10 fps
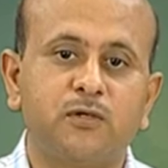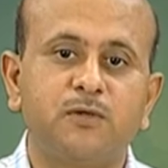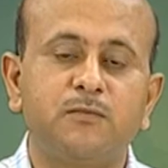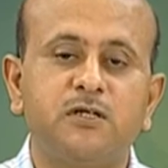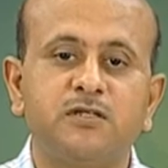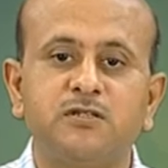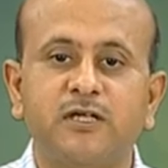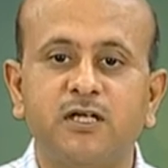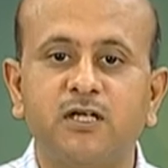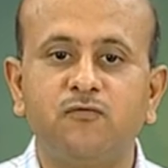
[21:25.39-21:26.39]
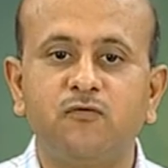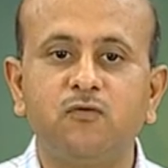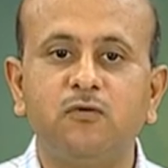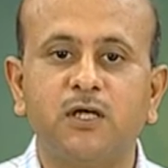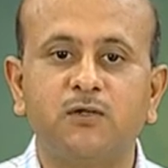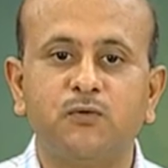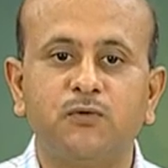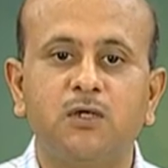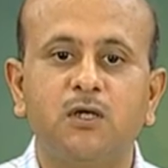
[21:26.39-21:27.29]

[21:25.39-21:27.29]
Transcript: Remember it is negative to cathode.